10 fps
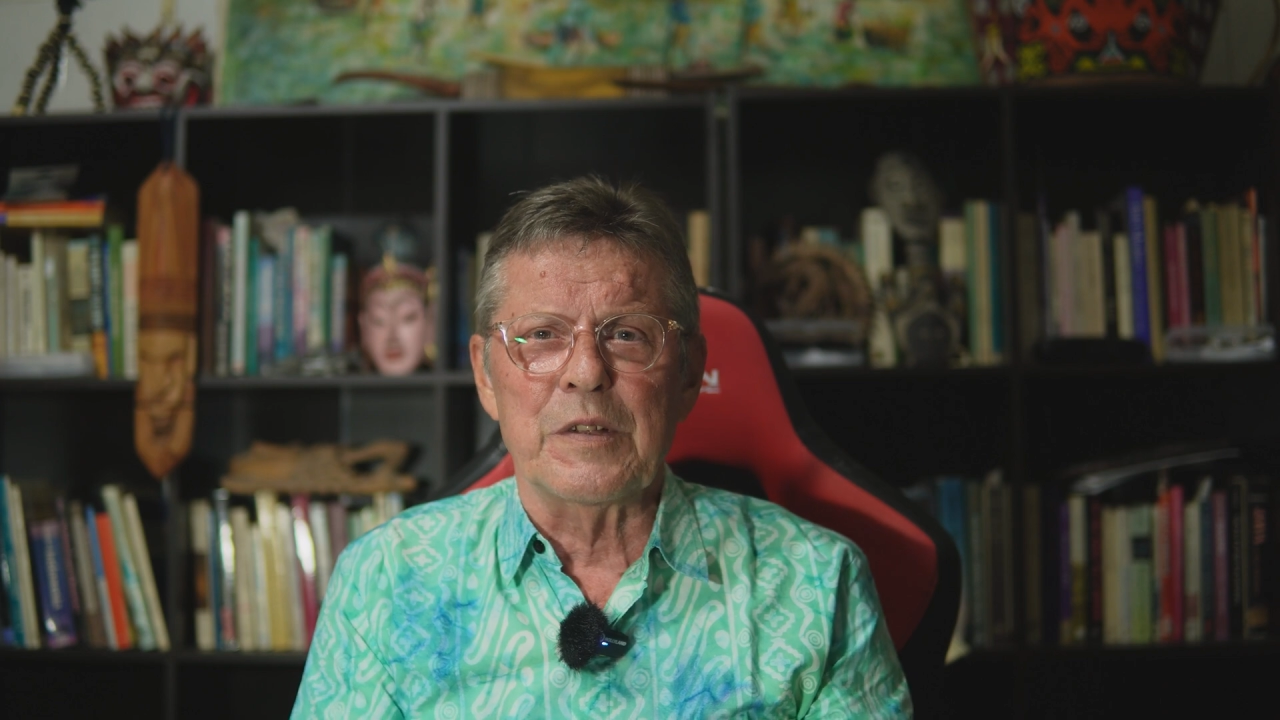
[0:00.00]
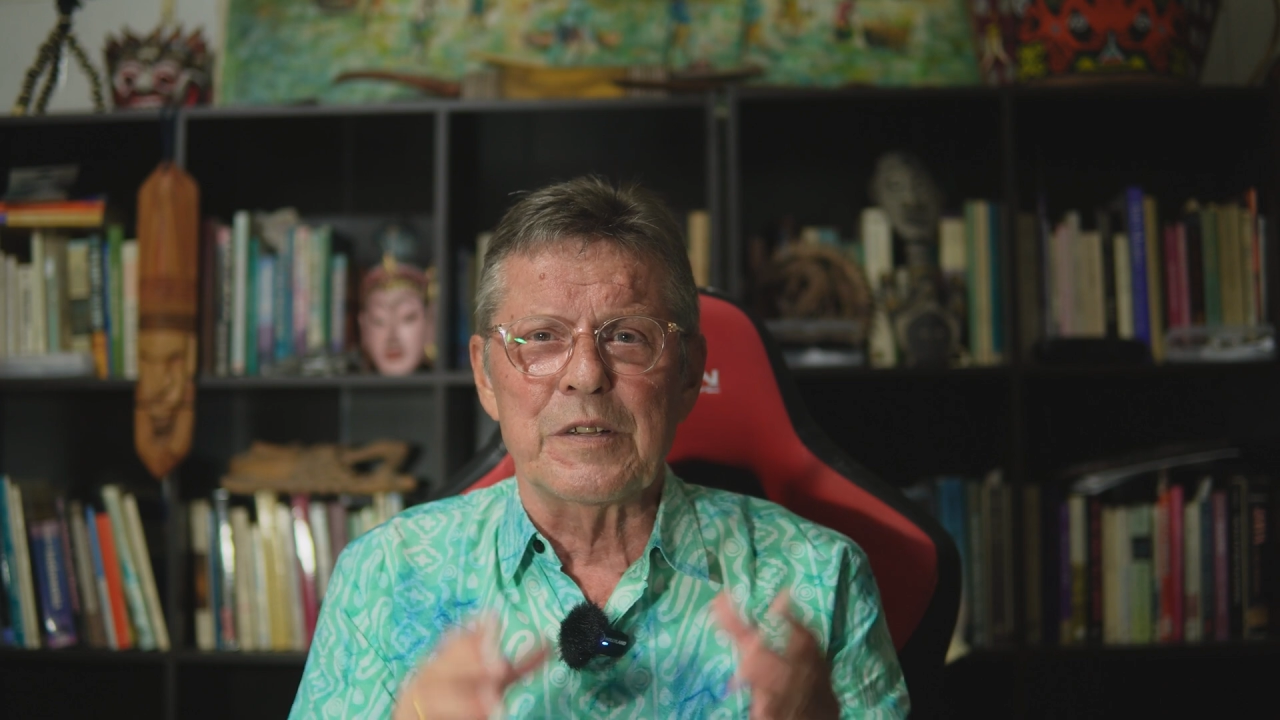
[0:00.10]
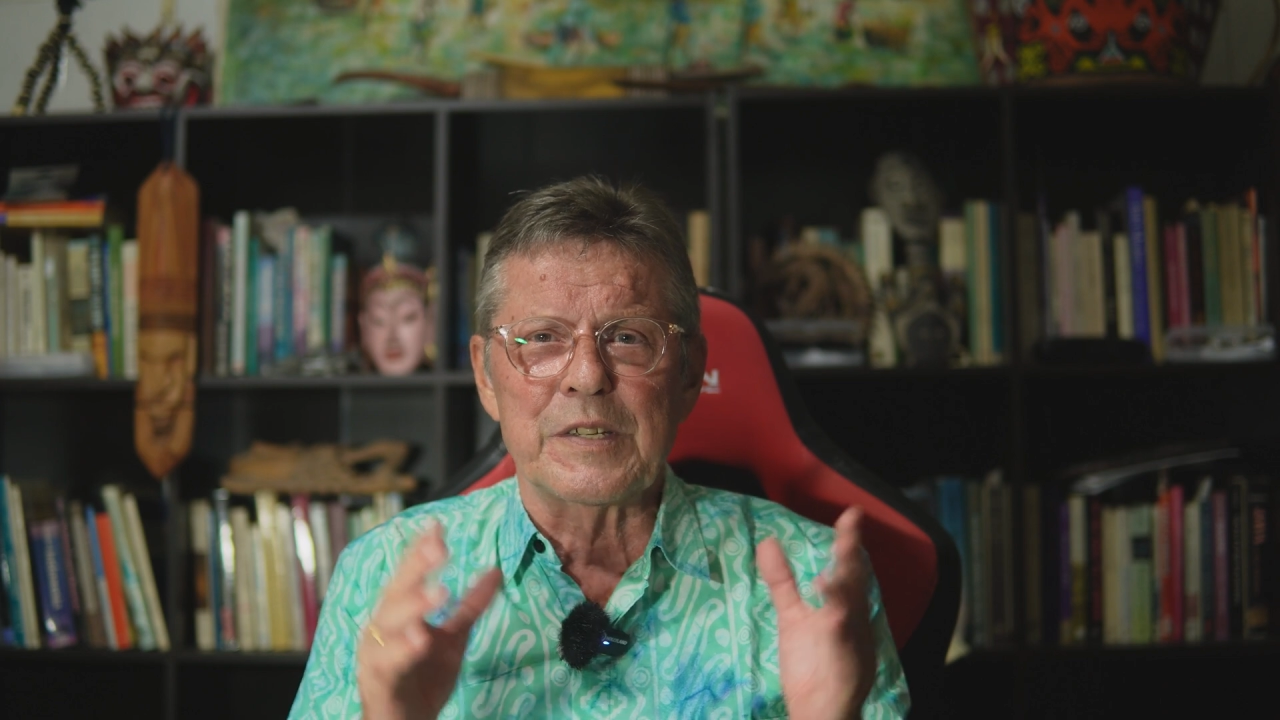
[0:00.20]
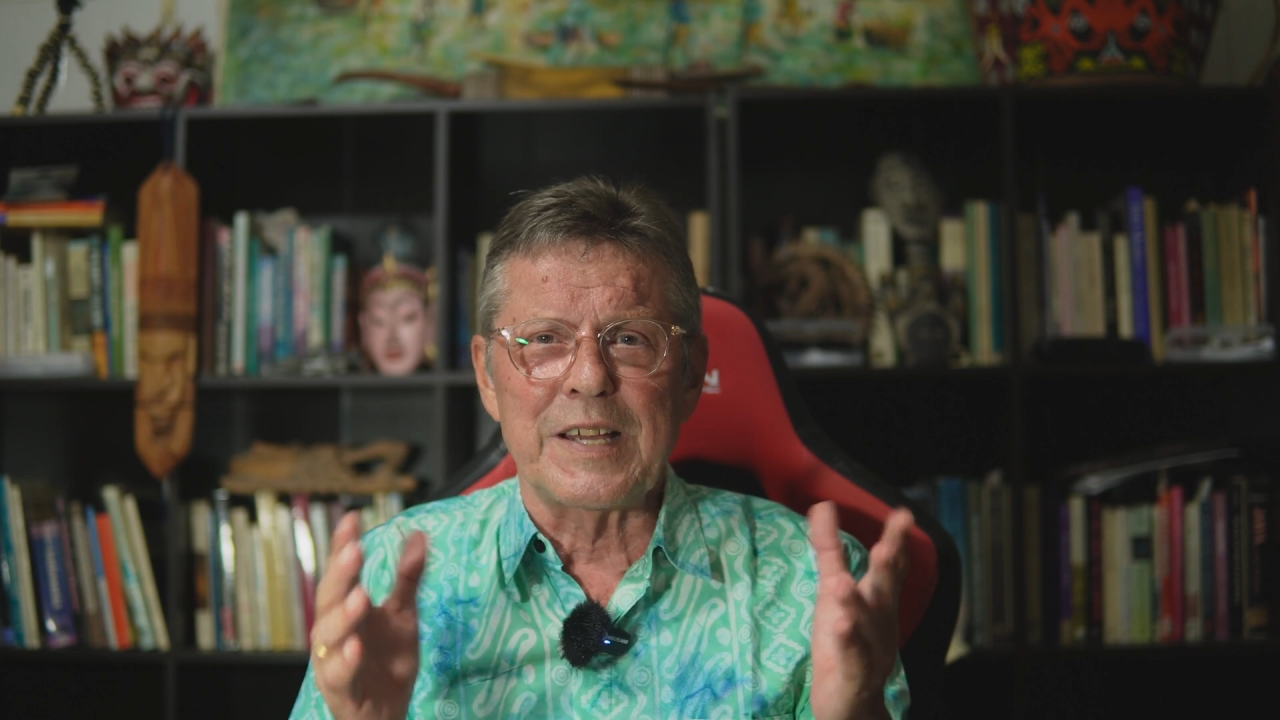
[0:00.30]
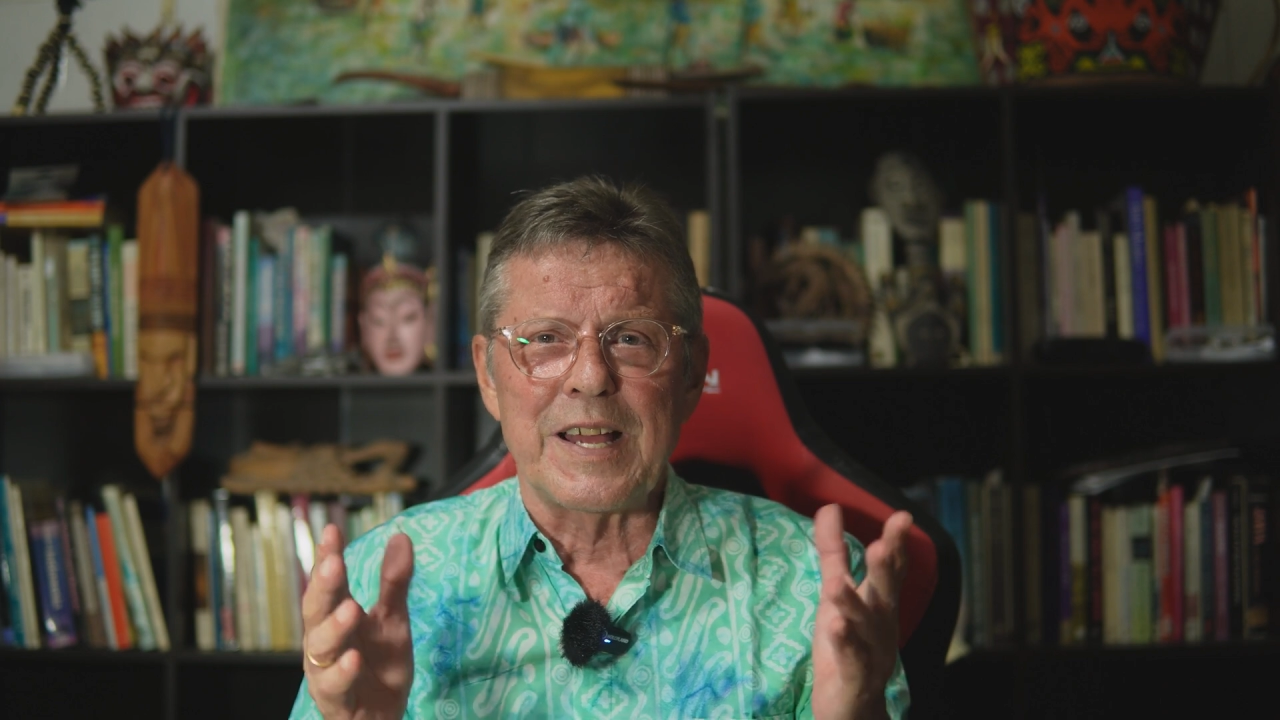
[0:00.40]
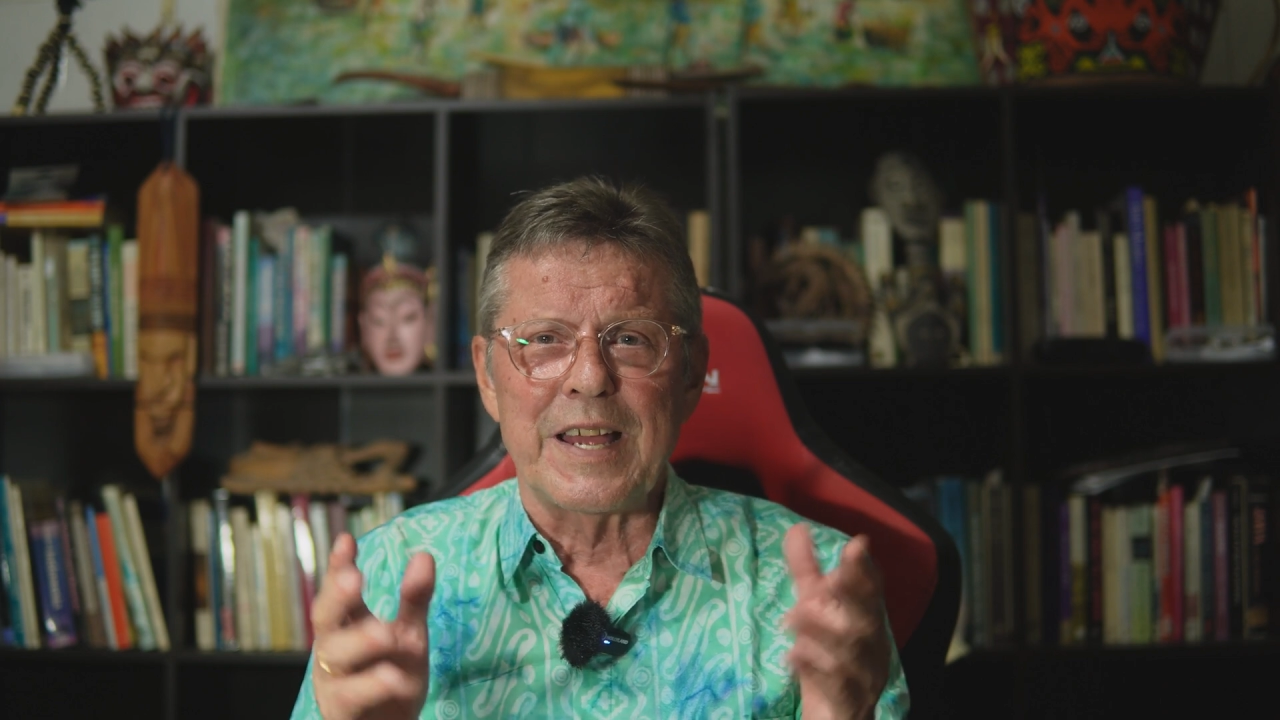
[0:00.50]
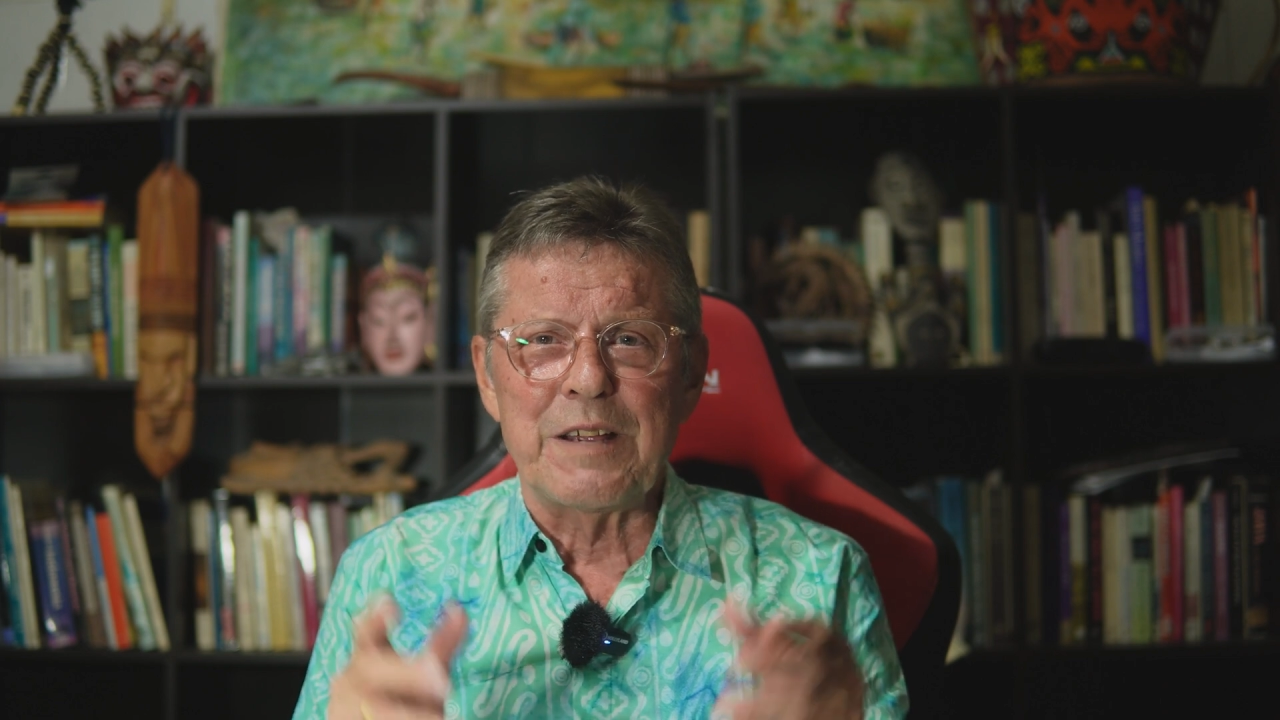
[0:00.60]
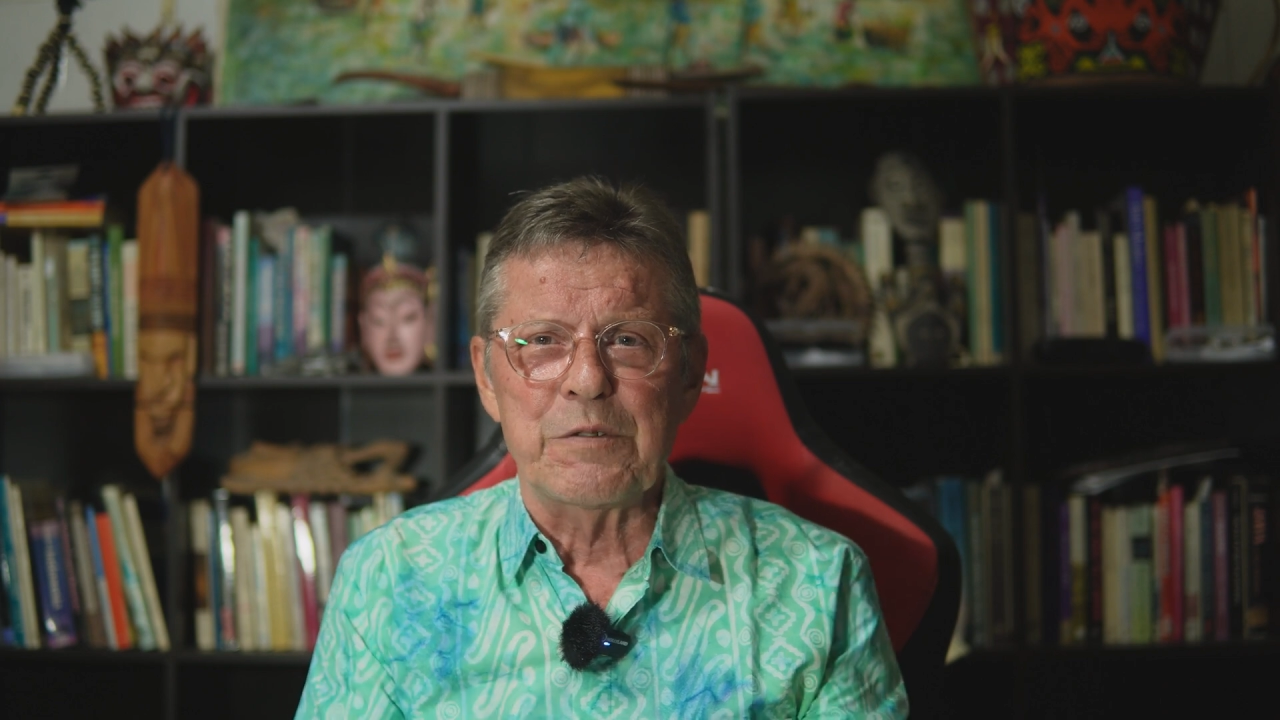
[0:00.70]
there's a guy